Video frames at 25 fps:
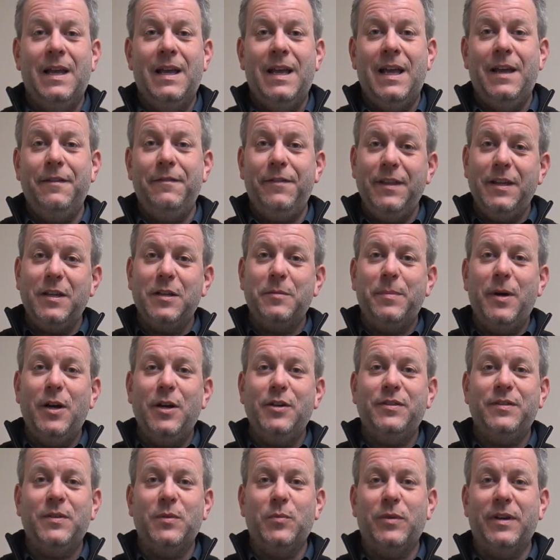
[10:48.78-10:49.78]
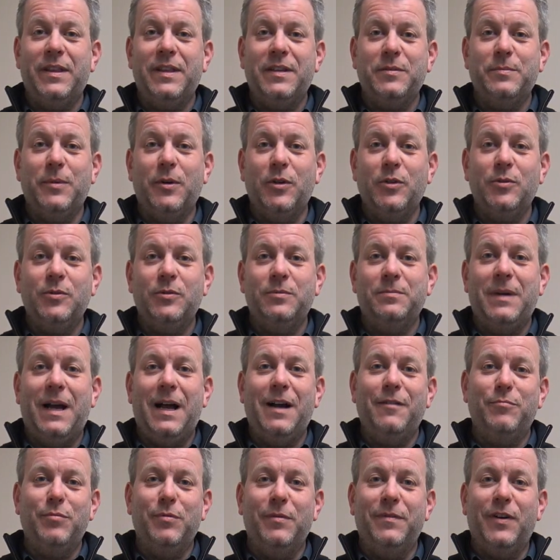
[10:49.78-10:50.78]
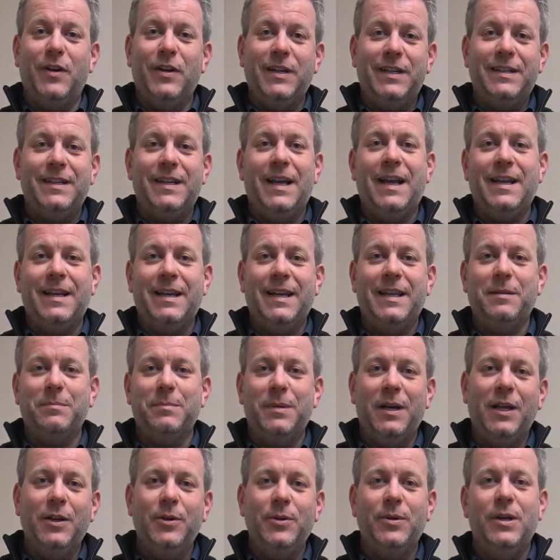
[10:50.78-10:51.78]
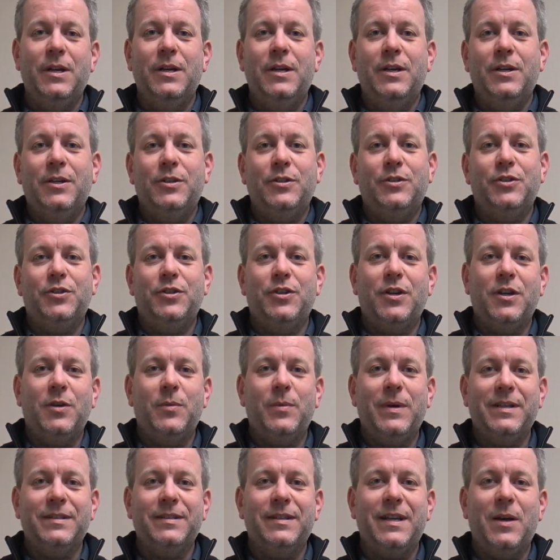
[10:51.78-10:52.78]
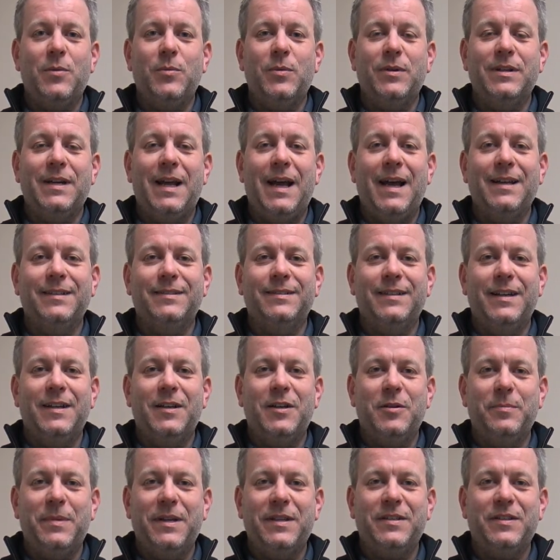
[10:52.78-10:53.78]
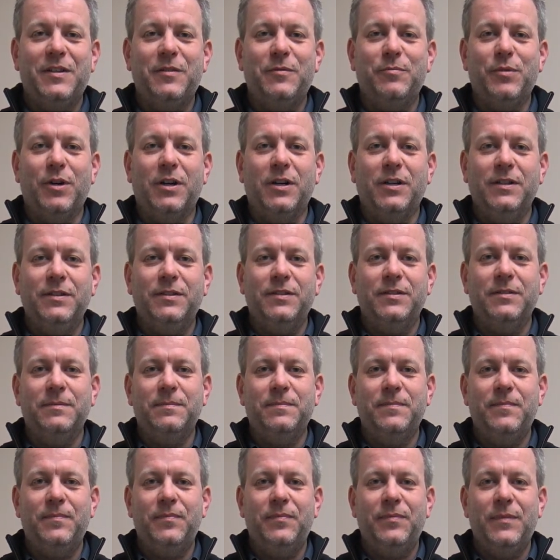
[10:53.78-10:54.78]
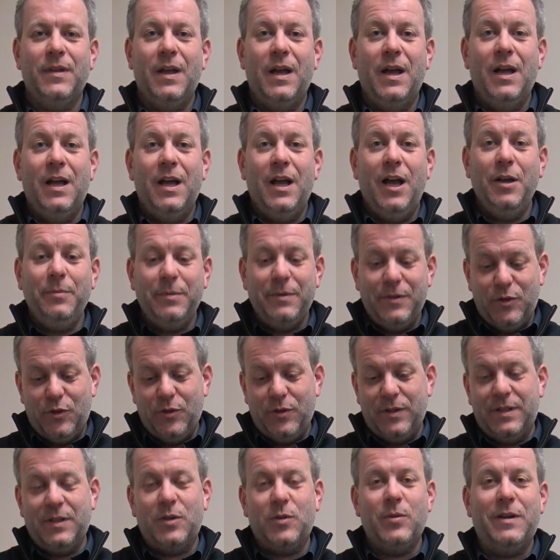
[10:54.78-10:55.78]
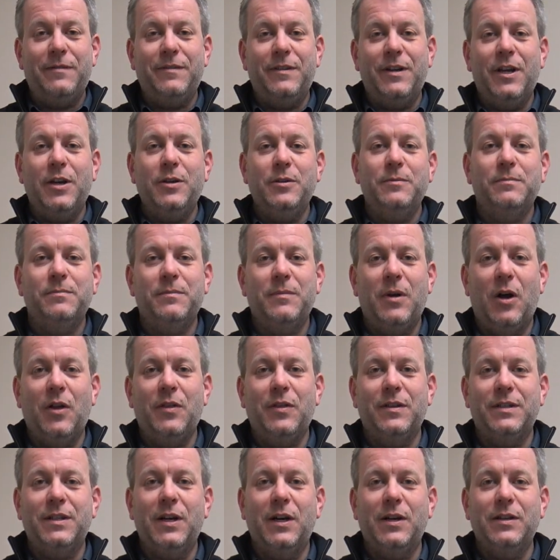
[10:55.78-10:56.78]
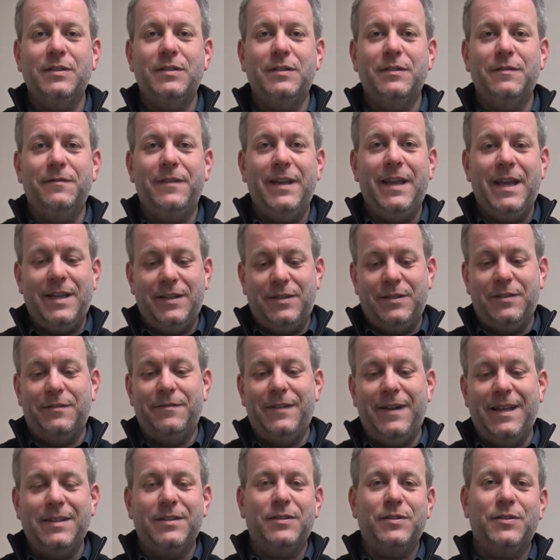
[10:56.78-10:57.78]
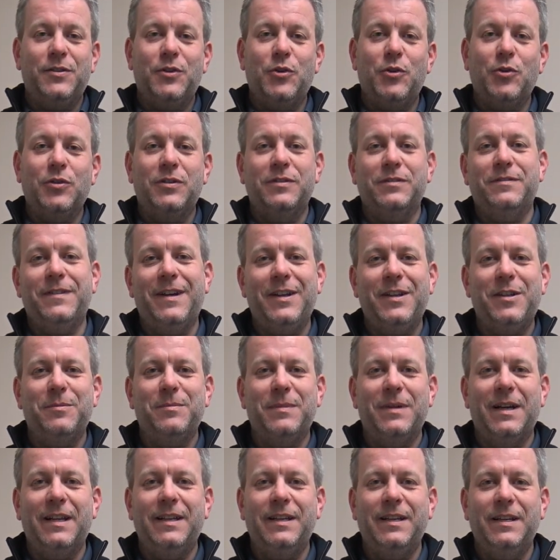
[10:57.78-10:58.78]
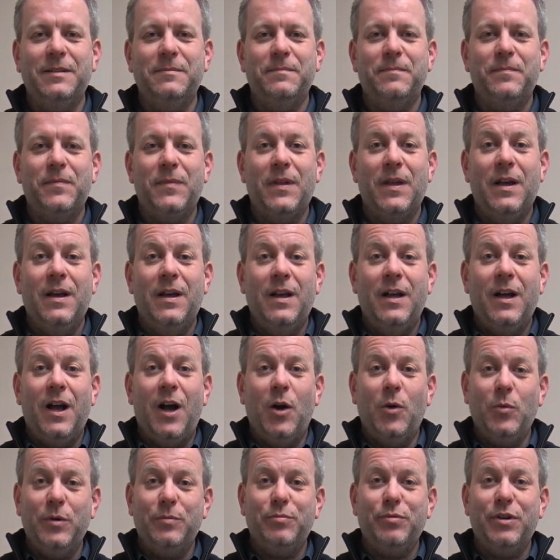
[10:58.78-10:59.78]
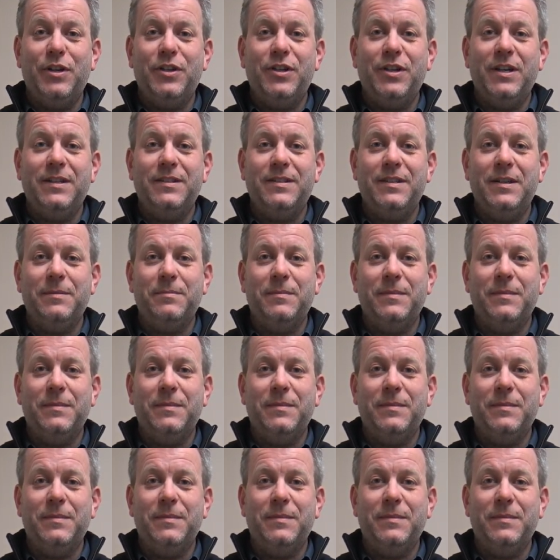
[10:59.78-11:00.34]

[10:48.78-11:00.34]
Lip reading: If you're thinking of purchasing one of these models, I have provided a link below to show you where to get one at a competitive price. Hope you enjoyed the quick video on the Dyson V8 Advanced cordless vacuum cleaner. I would appreciate it